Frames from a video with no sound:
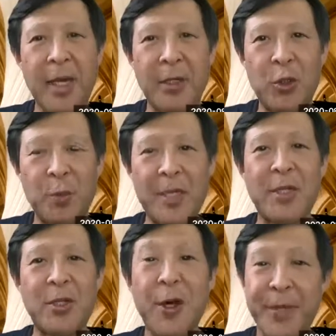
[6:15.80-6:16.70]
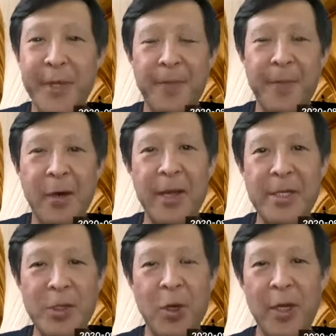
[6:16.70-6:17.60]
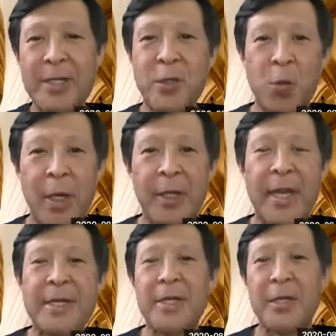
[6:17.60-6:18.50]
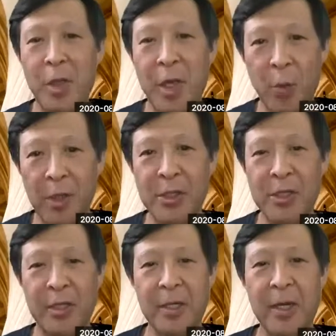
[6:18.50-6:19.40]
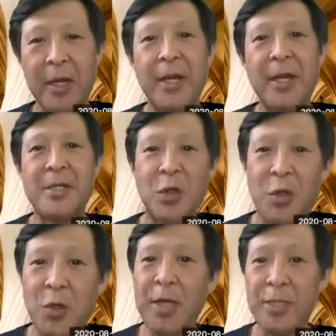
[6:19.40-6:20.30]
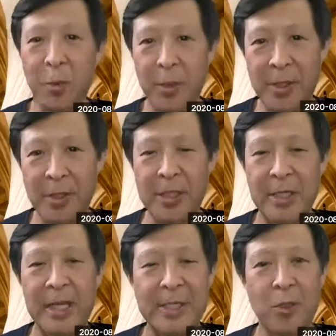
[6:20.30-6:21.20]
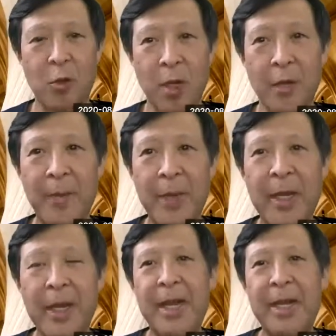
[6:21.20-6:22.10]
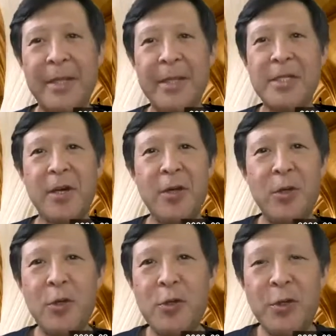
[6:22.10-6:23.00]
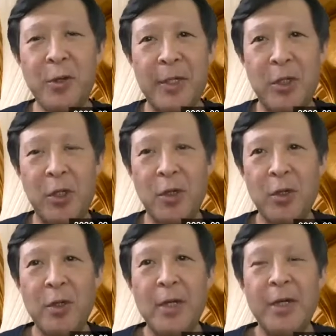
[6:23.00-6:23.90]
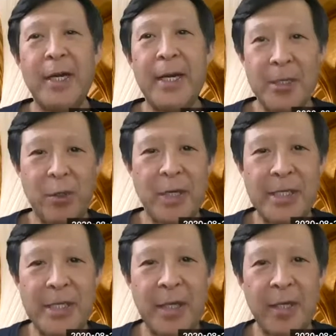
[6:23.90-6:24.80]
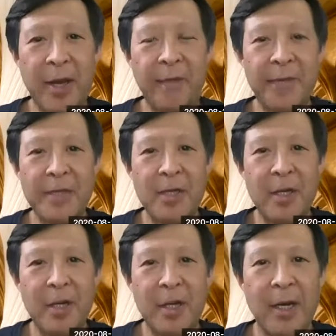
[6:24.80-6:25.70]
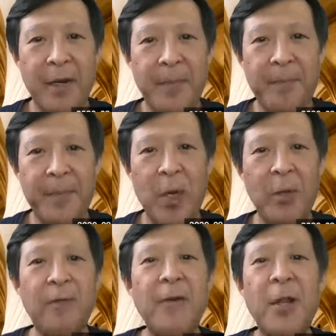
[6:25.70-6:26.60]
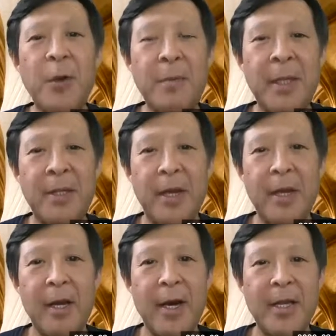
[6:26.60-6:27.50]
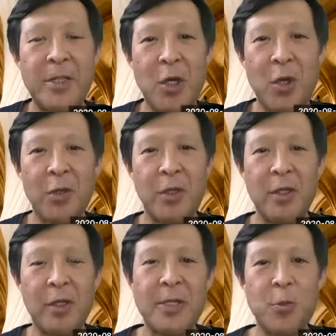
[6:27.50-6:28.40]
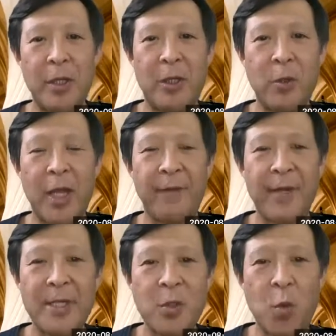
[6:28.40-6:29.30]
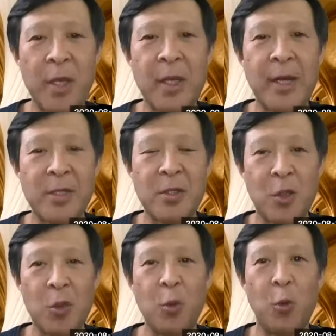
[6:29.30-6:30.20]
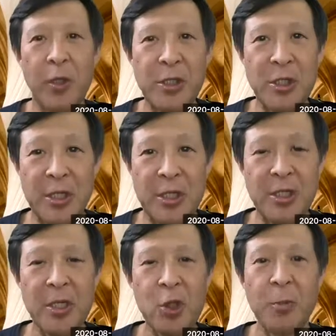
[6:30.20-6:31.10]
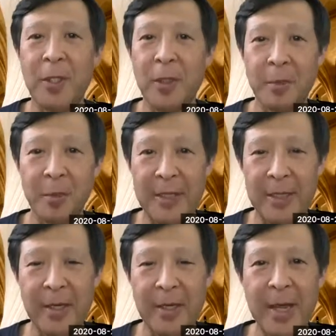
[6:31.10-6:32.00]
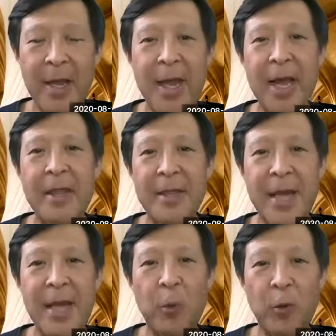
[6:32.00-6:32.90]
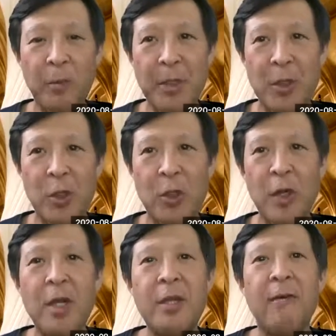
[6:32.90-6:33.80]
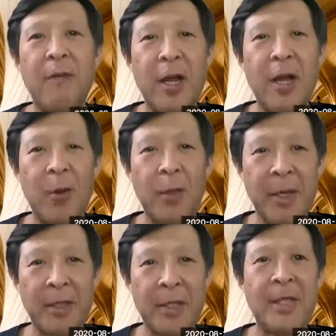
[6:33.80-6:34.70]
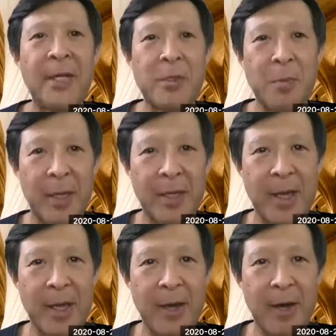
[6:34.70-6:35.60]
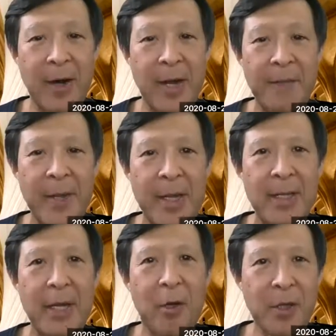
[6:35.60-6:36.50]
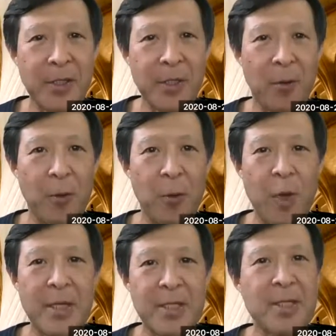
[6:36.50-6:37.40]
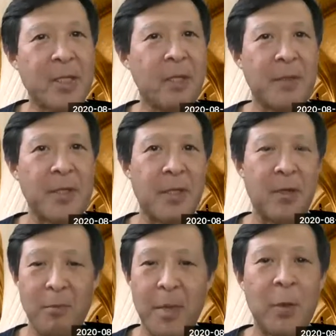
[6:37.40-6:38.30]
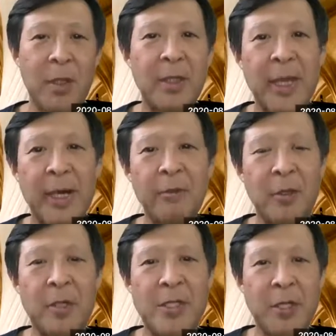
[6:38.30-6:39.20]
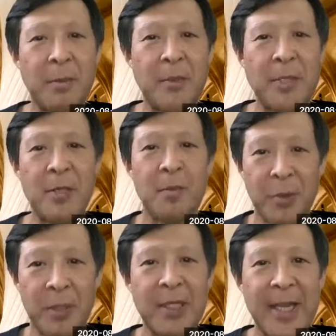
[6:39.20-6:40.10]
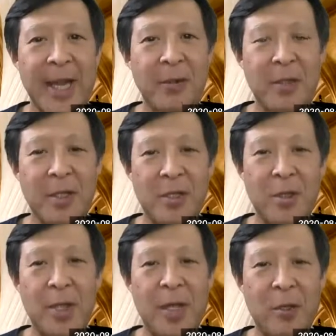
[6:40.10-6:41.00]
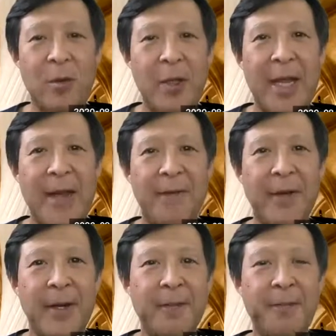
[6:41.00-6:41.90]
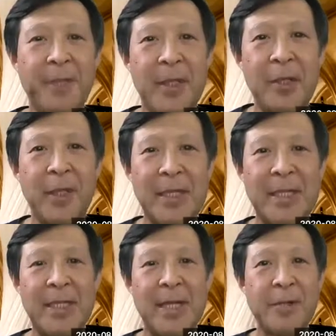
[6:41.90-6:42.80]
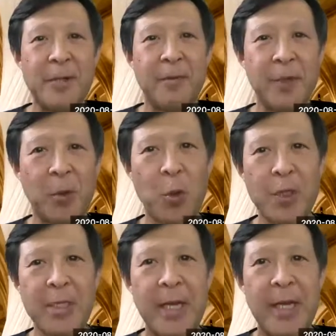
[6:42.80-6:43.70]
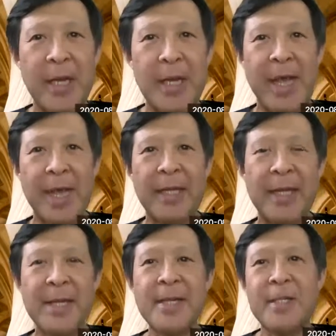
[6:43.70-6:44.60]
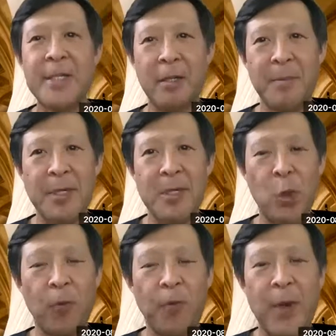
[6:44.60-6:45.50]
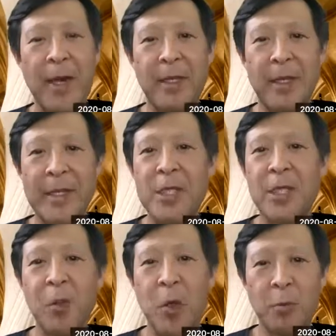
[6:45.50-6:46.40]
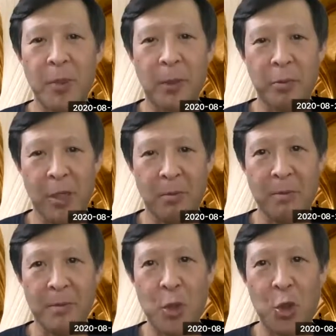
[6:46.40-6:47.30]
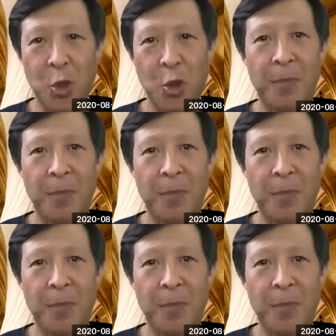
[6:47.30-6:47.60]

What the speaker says: to be turned in, all right? So lesson 1 has a worksheet, lesson 2 has a worksheet, and so on. And these are usually due, as you can see in Canvas, on the following Monday, all right? So this week, you'll have lesson 1 and lesson 2 worksheets to be completed, and they will be due the following Monday, next Monday, all right? Now also, watch the syllabus, and you may want to download the syllabus, print it out so that you will have, the details of the course. And in the syllabus, you will find a list of homework problems to do.